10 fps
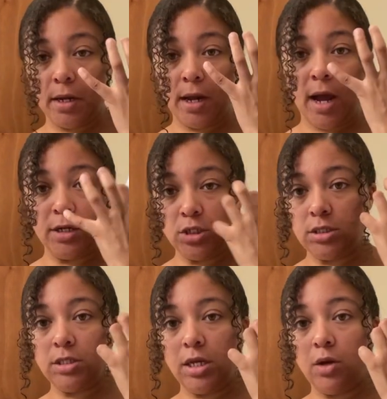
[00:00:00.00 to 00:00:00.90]
like I just
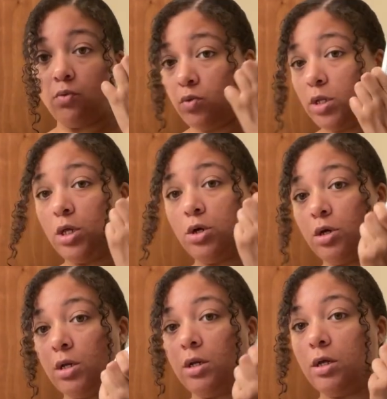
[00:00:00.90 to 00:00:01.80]
need a really
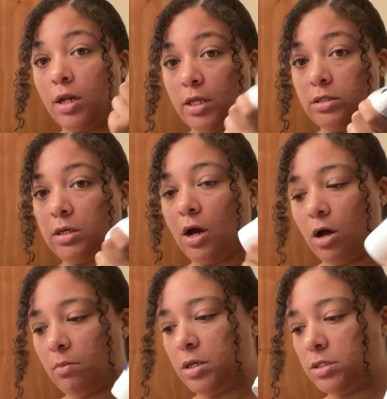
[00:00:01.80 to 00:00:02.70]
good cleansing
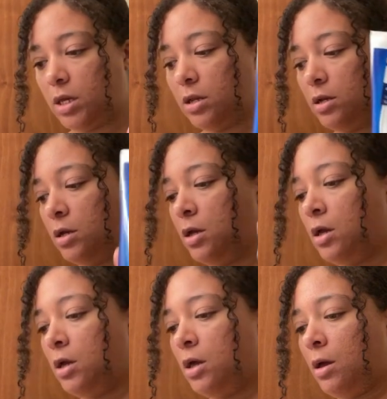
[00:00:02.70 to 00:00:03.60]
on my skin,
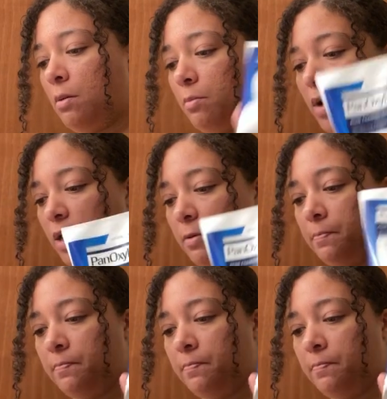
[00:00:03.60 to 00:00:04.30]
but